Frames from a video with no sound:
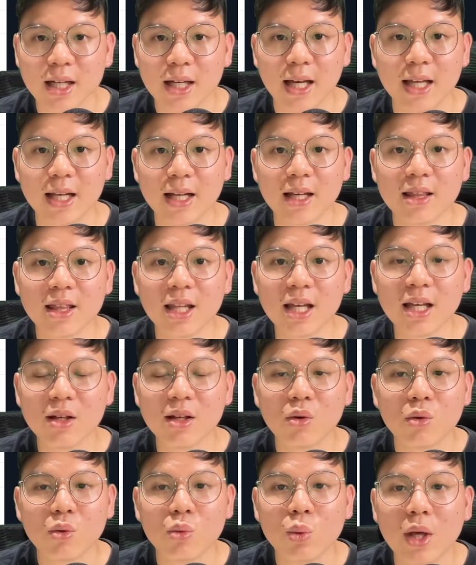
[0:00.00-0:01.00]
And I think
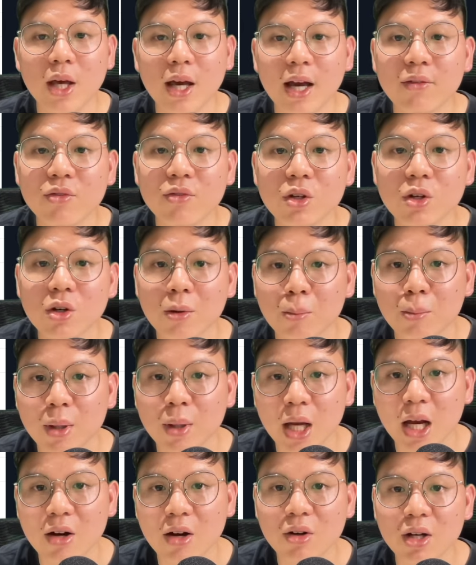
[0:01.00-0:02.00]
we have to
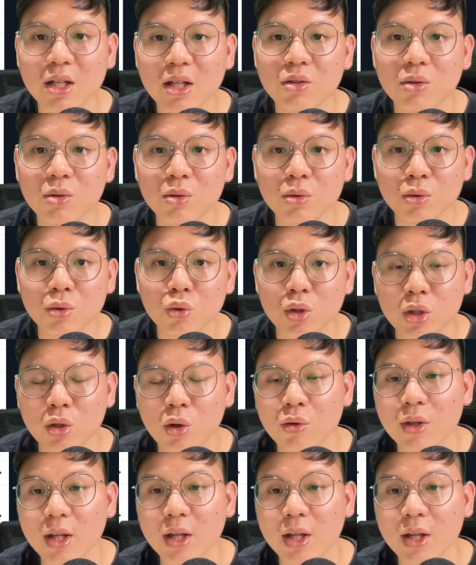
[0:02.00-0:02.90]
compare it to, the